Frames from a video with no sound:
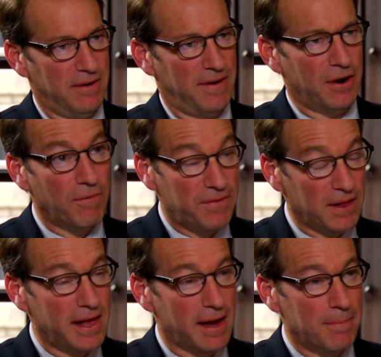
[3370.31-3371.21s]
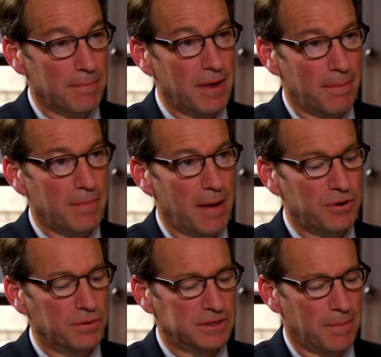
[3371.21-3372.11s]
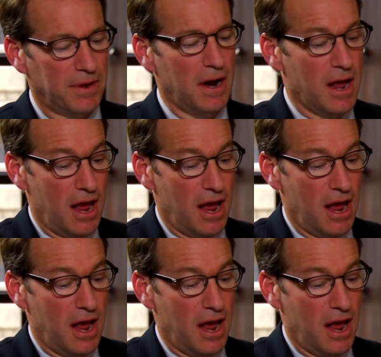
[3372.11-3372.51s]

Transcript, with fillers: If I don't feel like I'm doing something.